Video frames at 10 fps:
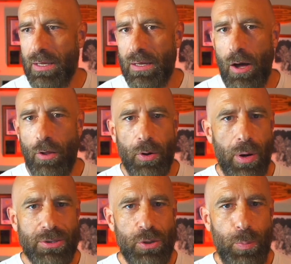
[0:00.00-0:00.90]
Although I
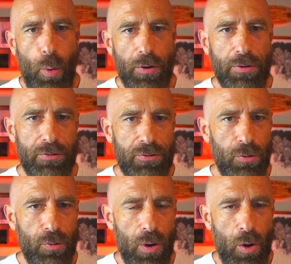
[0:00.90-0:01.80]
was too poor
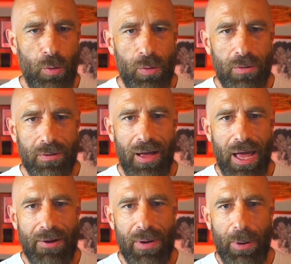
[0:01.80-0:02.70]
to
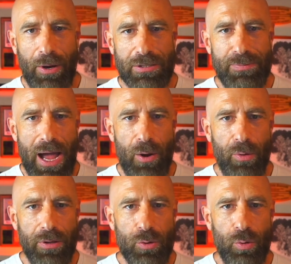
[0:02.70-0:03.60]
have my parents buy one
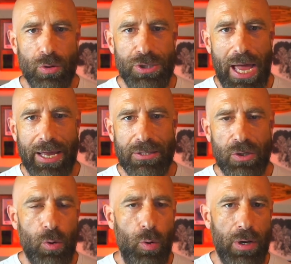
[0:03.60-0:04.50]
of the cool jackets or
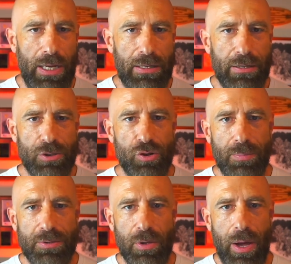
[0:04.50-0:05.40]
go on any of the
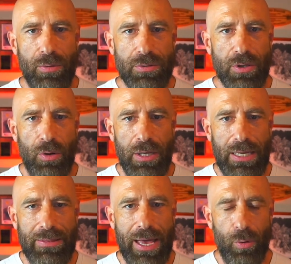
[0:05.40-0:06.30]
trips, so I was only
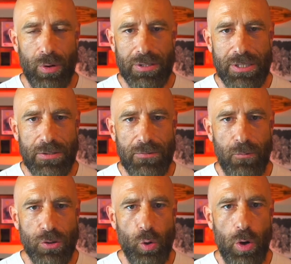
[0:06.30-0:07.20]
in that organization for
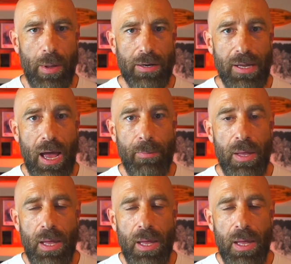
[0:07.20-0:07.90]
a short amount of time.